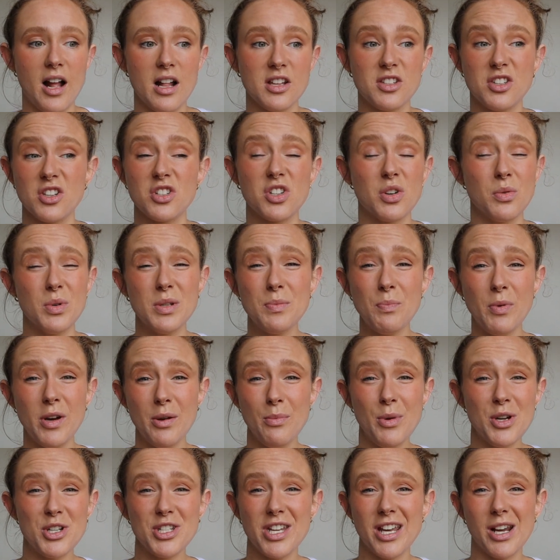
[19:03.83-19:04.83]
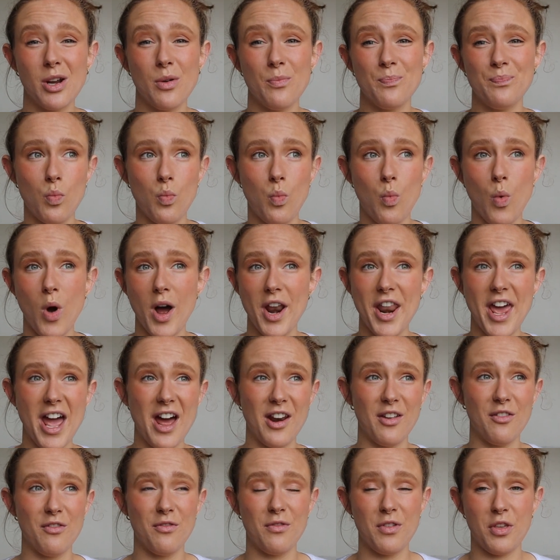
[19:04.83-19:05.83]
So she was pretty much like 1
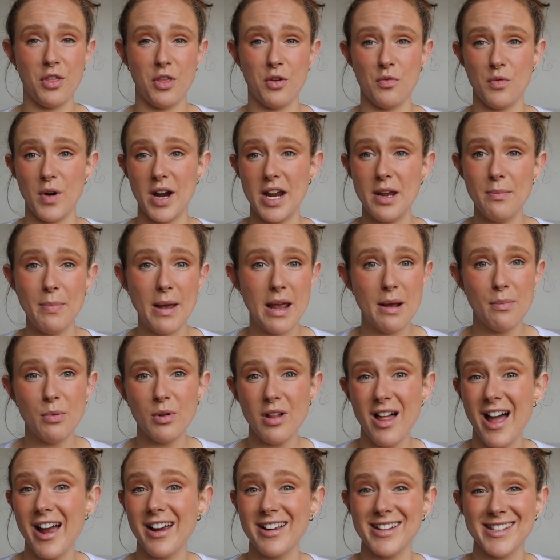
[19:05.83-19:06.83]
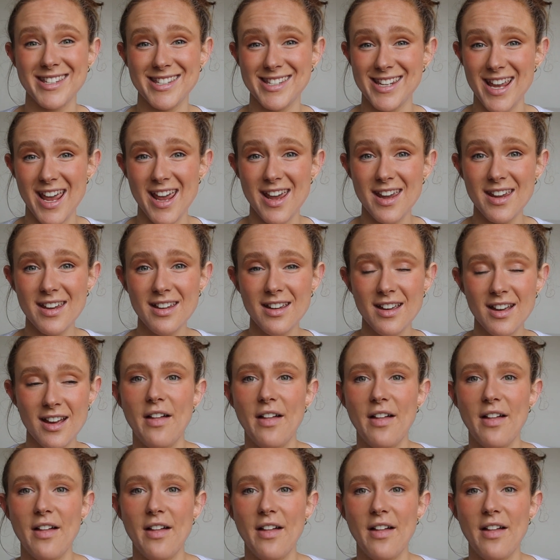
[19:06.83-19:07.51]
out of 3 people I could see.